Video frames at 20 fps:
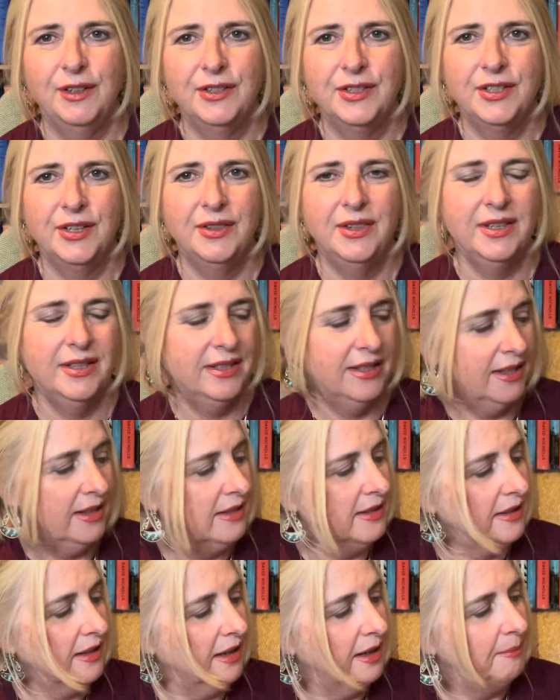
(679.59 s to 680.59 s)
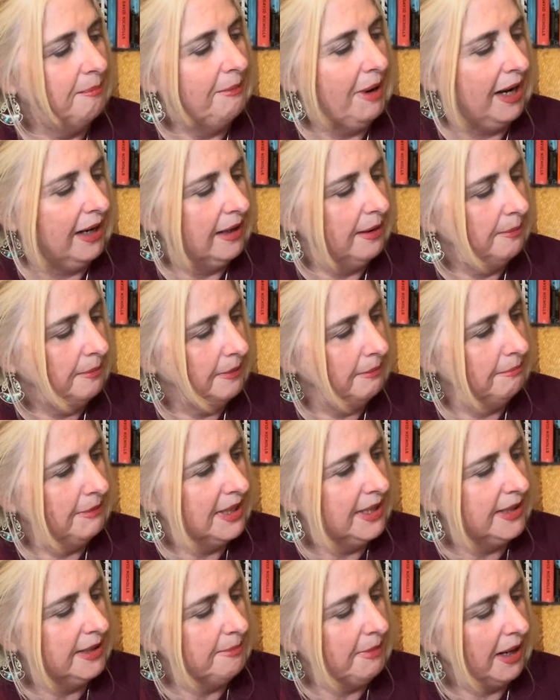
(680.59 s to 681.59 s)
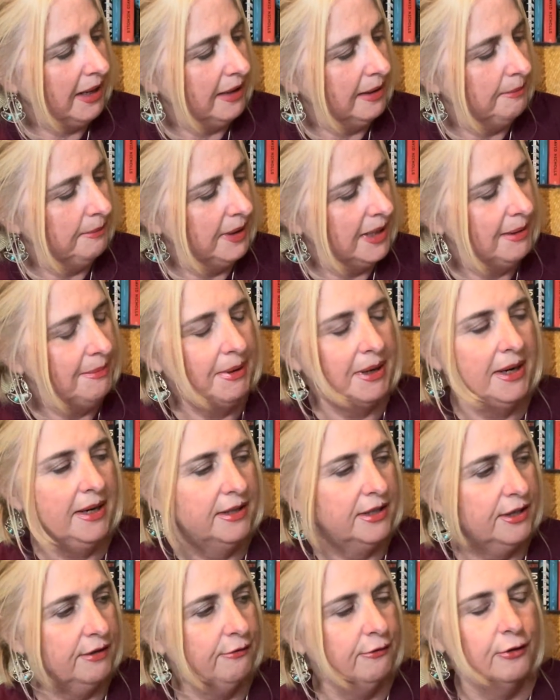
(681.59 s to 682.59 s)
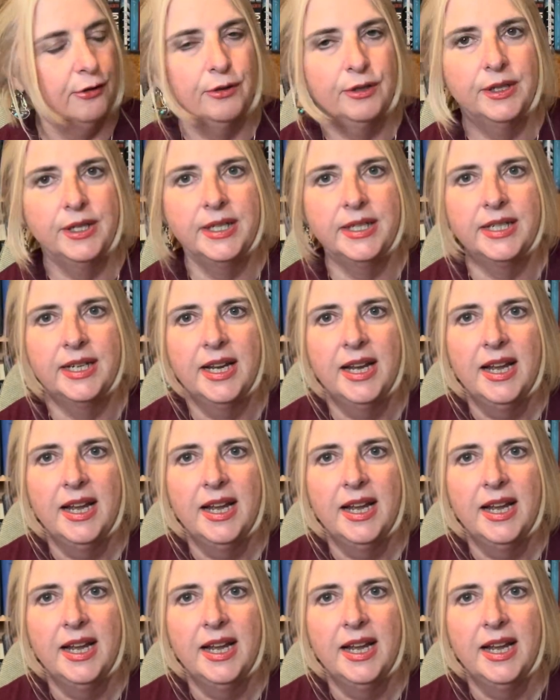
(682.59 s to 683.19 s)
So this is Mr. Macamee by Esther Freud.